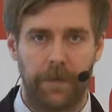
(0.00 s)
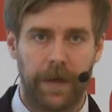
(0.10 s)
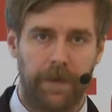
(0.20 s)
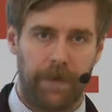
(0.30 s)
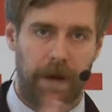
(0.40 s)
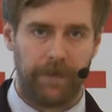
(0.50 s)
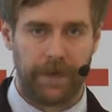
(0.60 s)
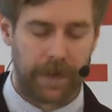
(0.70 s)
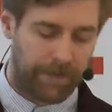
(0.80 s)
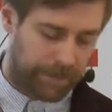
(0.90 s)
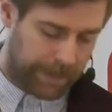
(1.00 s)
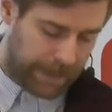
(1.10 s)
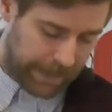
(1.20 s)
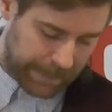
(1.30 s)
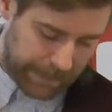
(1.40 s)
with relevant government
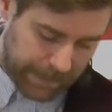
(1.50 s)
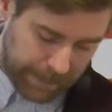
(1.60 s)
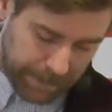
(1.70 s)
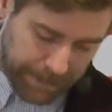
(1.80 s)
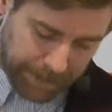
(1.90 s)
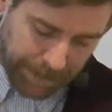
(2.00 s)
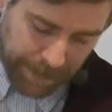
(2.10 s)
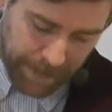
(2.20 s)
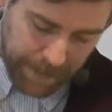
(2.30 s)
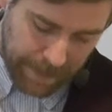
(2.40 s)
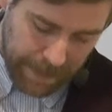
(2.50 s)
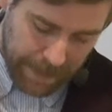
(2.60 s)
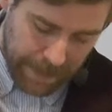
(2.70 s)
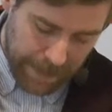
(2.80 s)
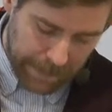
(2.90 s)
agencies.
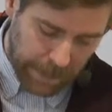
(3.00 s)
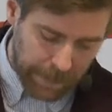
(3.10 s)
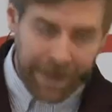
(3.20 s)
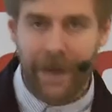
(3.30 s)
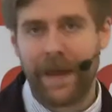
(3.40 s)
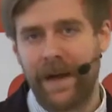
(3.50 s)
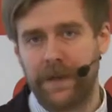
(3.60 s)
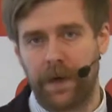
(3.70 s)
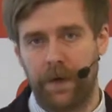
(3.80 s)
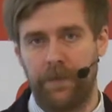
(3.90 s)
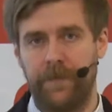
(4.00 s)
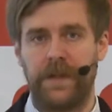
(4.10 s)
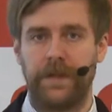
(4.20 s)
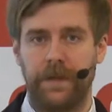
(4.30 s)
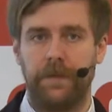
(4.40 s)
So that, that is our
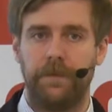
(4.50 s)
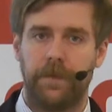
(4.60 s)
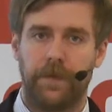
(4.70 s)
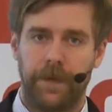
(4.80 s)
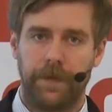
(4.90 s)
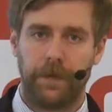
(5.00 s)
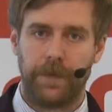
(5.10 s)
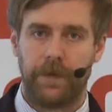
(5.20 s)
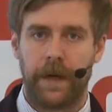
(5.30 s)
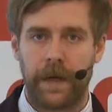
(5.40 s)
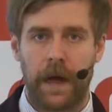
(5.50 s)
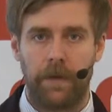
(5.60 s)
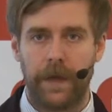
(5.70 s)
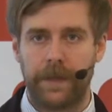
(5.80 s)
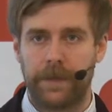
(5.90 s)
vision for the future. Right
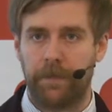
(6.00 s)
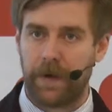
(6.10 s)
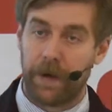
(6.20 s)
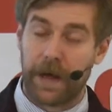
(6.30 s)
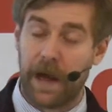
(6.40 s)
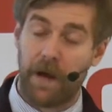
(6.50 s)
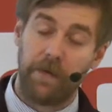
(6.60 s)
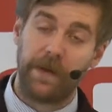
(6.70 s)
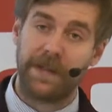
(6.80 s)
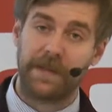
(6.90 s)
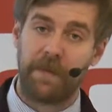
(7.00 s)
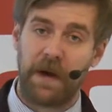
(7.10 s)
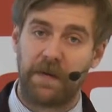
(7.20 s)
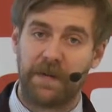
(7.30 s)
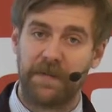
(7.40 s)
now, it's, but right now, it's
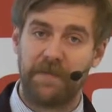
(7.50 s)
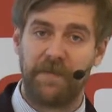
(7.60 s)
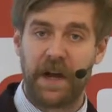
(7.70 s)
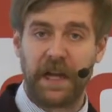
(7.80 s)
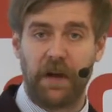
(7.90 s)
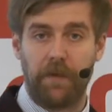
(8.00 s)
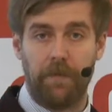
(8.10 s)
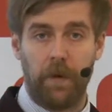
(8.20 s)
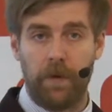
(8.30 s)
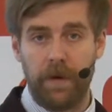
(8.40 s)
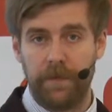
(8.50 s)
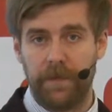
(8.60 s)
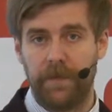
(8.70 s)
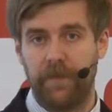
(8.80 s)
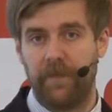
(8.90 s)
about finding out more,
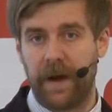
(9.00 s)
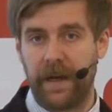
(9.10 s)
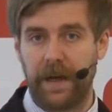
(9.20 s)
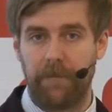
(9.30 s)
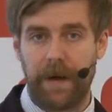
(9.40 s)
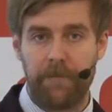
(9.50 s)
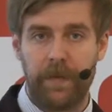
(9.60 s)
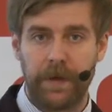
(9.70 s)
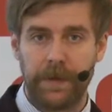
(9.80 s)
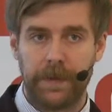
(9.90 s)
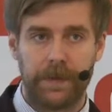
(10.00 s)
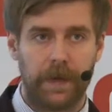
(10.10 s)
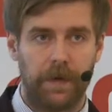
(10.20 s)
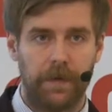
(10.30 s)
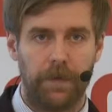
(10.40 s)
finding members,
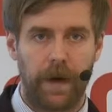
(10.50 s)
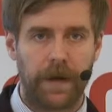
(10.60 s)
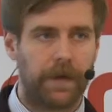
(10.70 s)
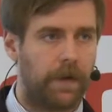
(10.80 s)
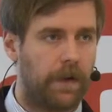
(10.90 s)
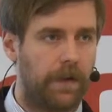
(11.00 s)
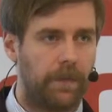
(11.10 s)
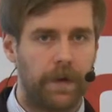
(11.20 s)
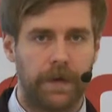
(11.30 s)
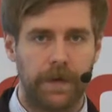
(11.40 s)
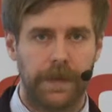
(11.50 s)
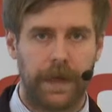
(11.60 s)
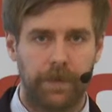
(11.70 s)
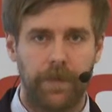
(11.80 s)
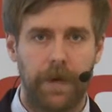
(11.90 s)
so white-collar workers
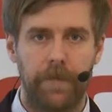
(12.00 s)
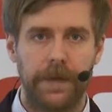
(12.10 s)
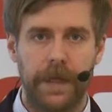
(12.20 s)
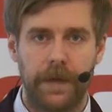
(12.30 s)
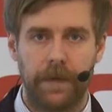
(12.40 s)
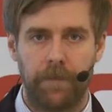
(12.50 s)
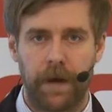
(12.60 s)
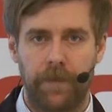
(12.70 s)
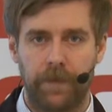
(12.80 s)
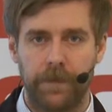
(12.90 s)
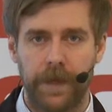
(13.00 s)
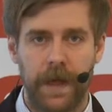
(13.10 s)
like we represent on platforms,